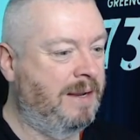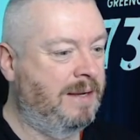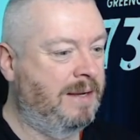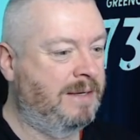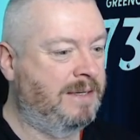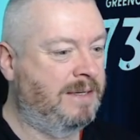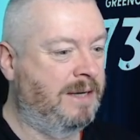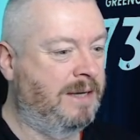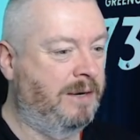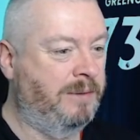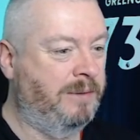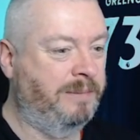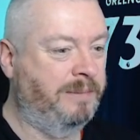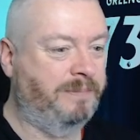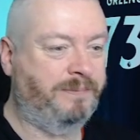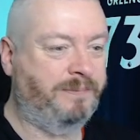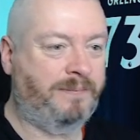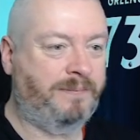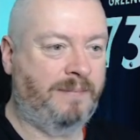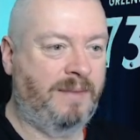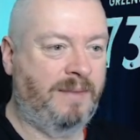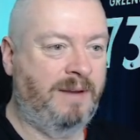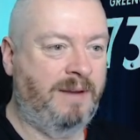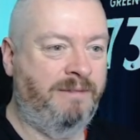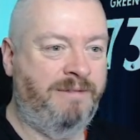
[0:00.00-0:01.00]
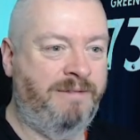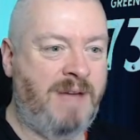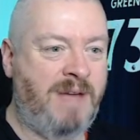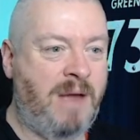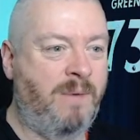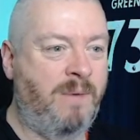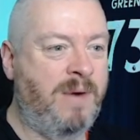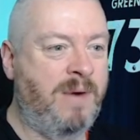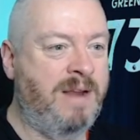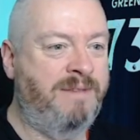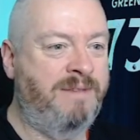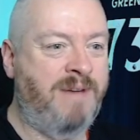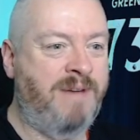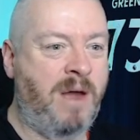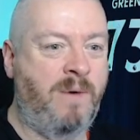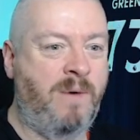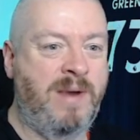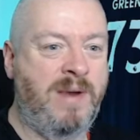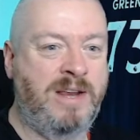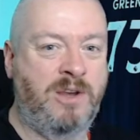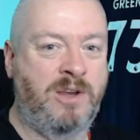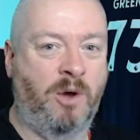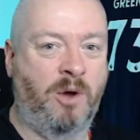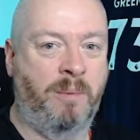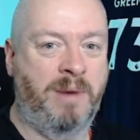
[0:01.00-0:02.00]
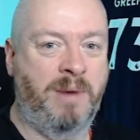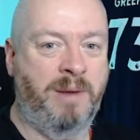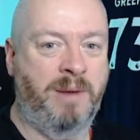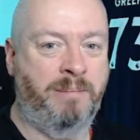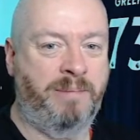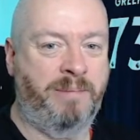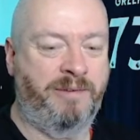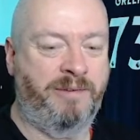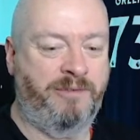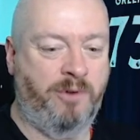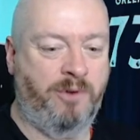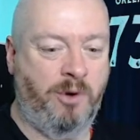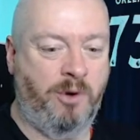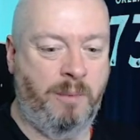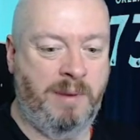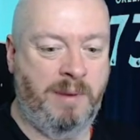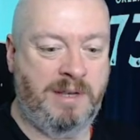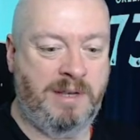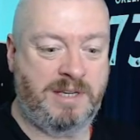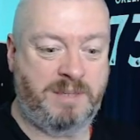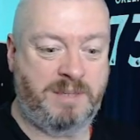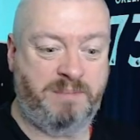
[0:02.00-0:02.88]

So, very, very dominant performance.